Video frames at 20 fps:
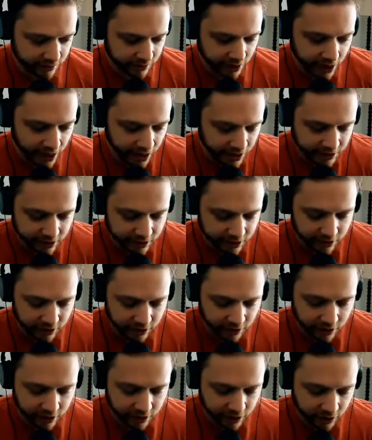I get
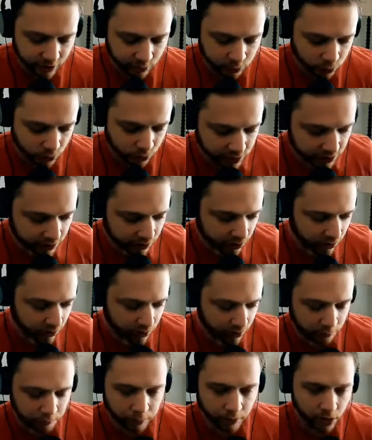a, a,
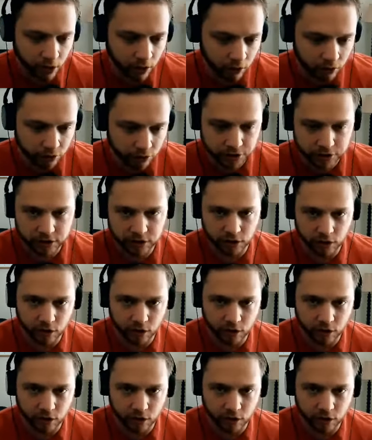real pulse